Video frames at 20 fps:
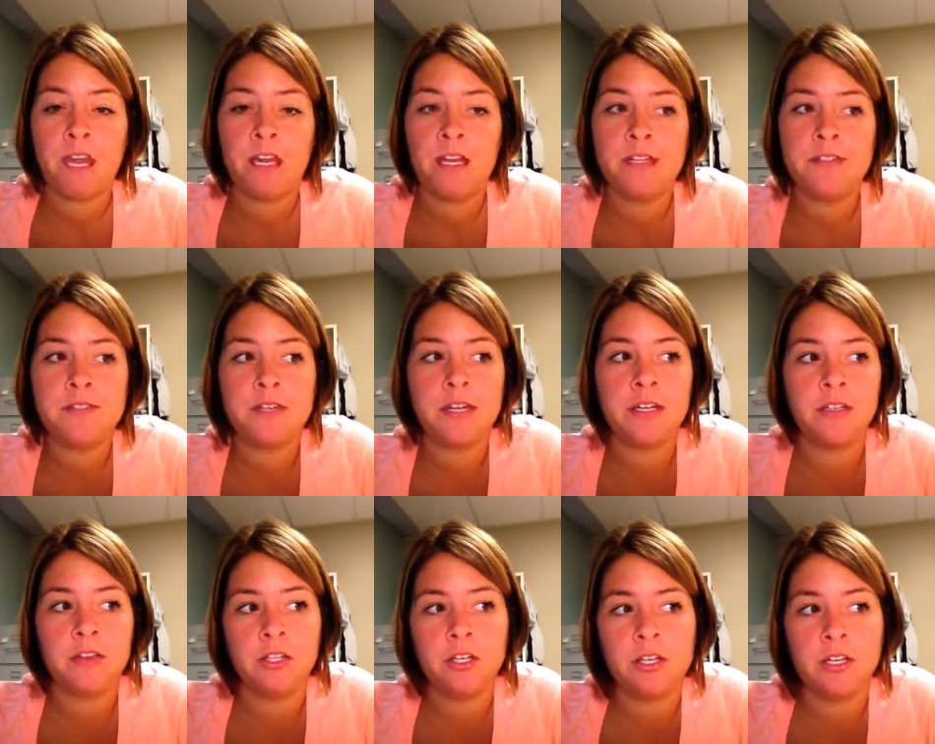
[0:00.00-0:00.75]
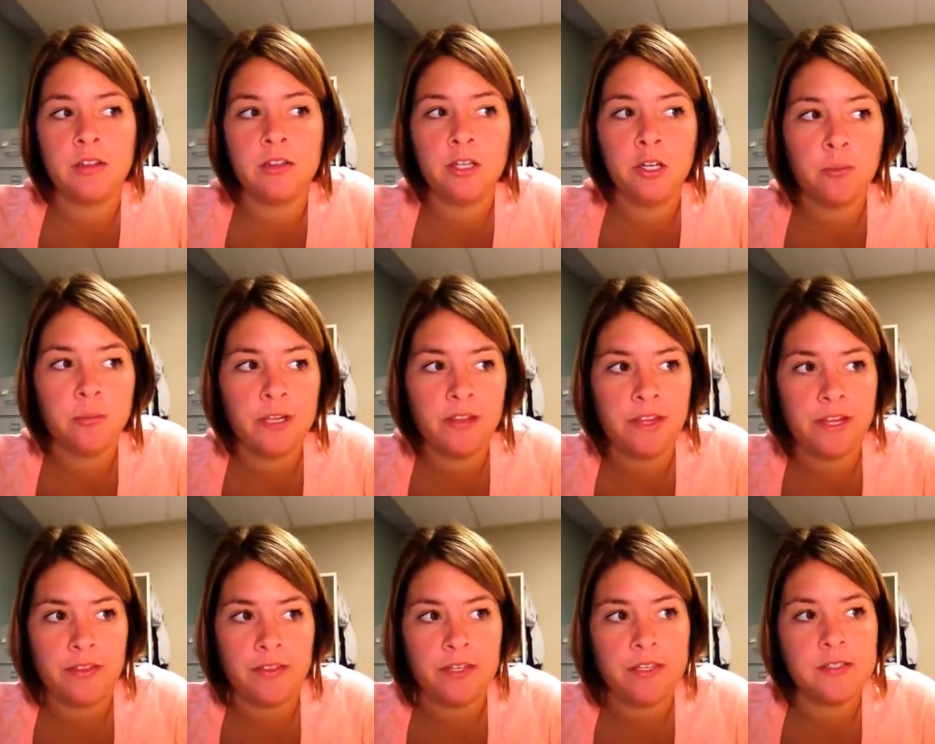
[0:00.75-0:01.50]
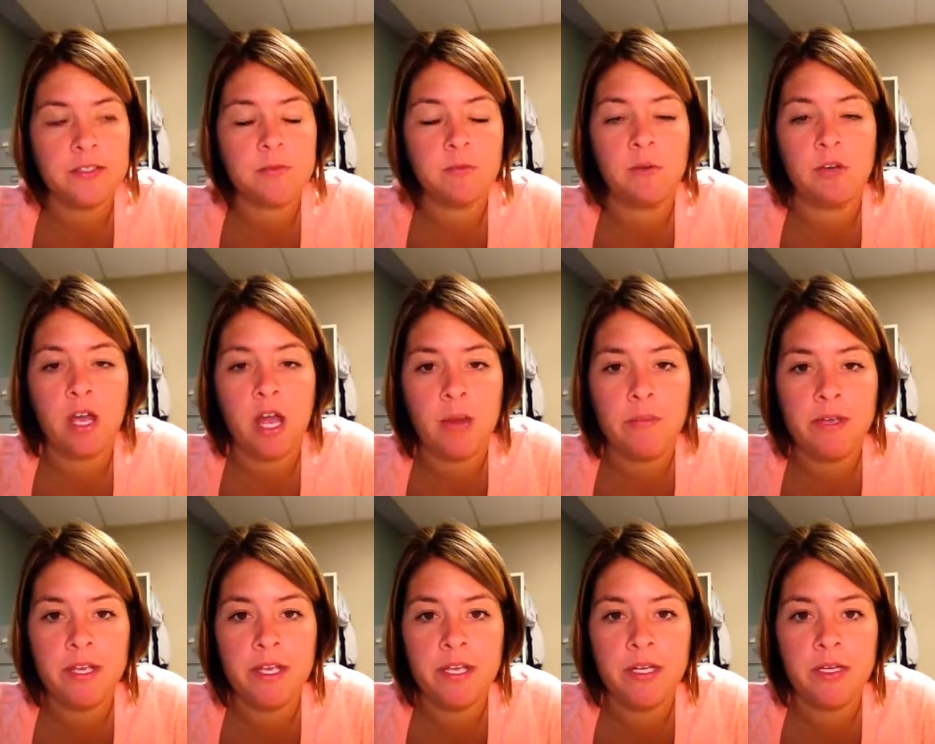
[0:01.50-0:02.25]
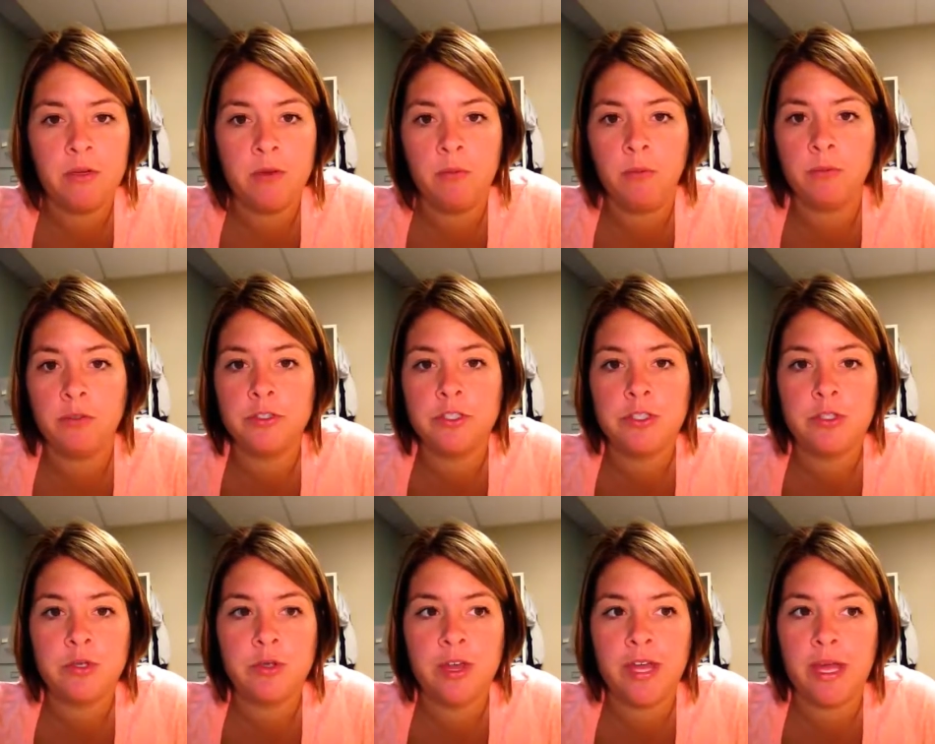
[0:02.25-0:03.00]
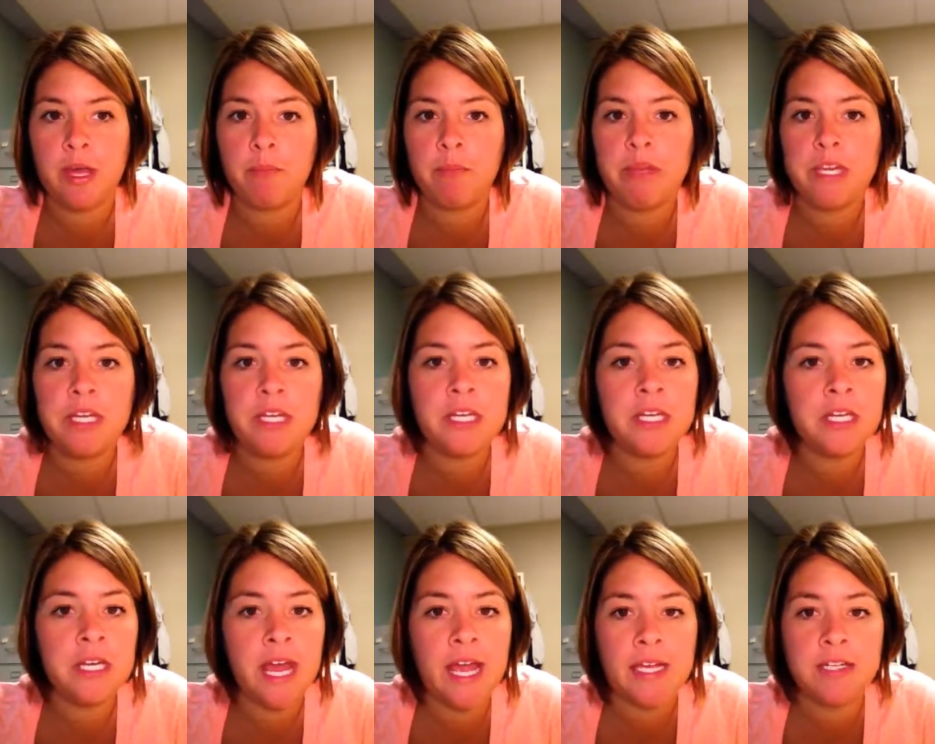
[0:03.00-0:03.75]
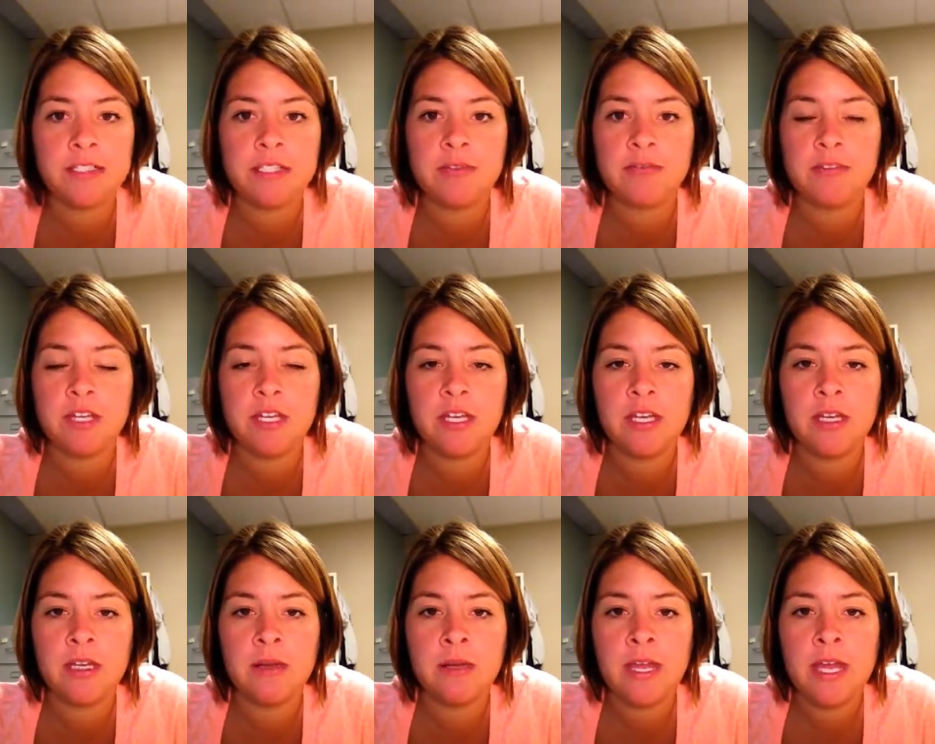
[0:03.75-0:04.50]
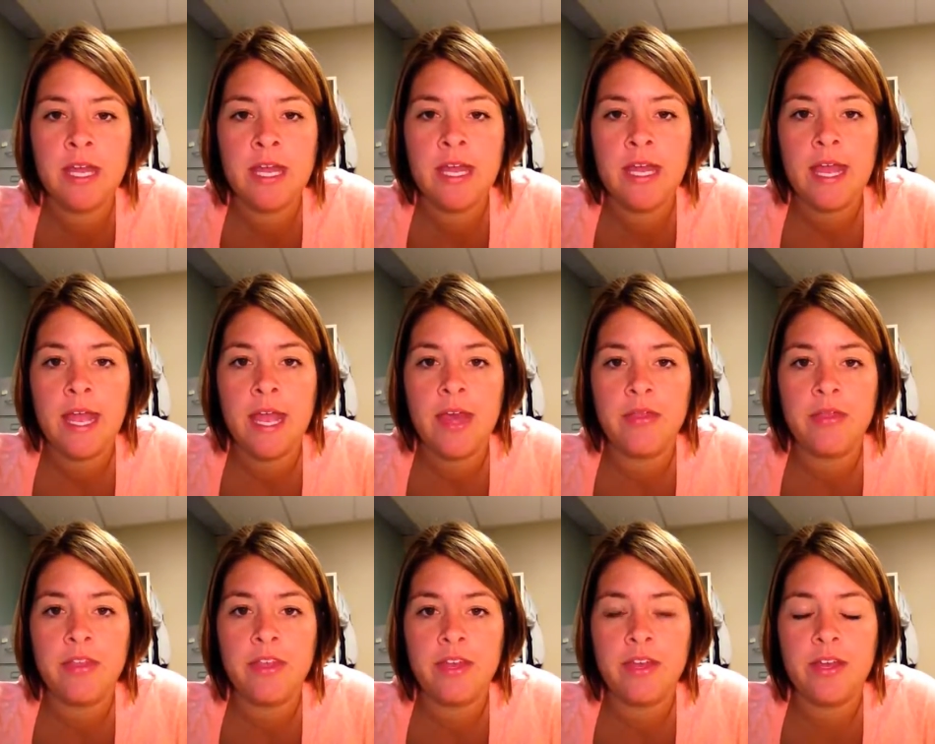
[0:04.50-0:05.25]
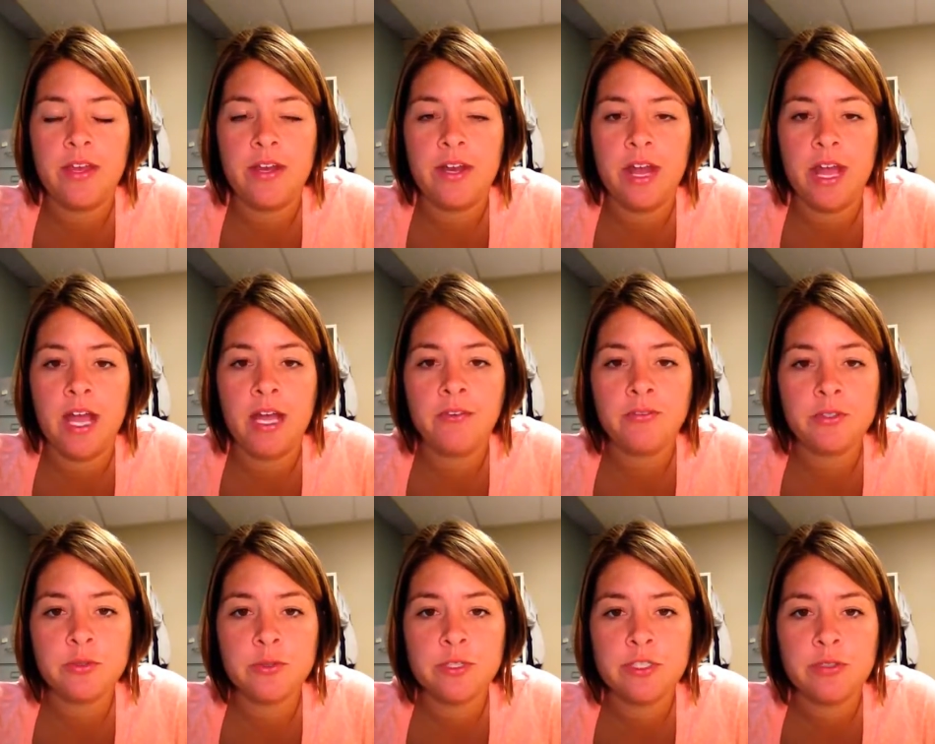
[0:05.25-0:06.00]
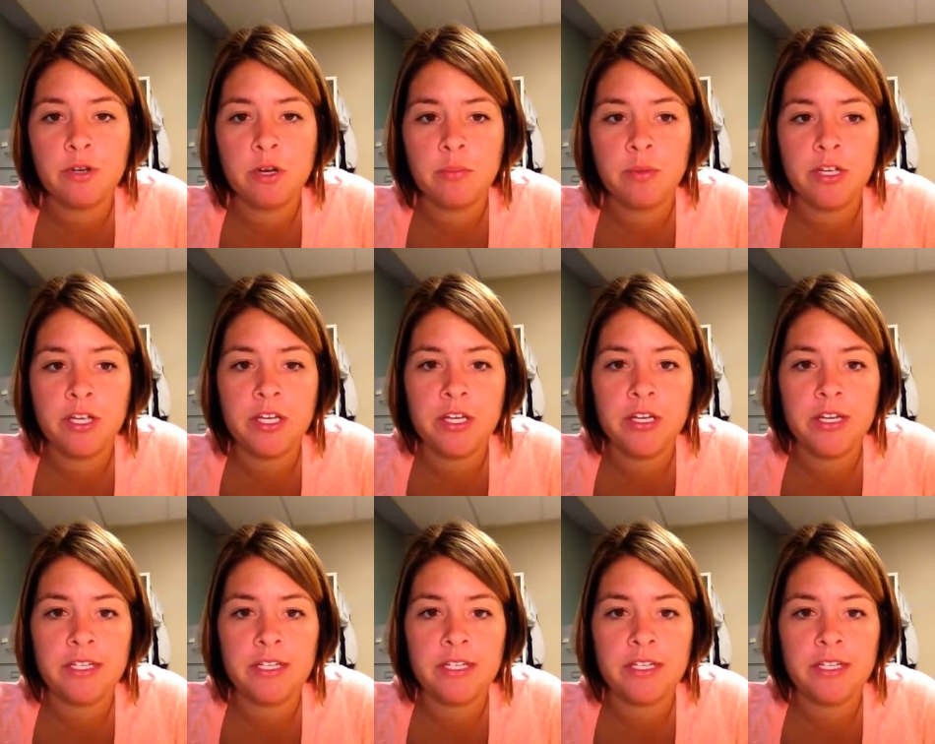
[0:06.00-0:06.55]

is going to look a little bit like this. We'll come in, we'll do like a beginning activity, and then after we do our beginning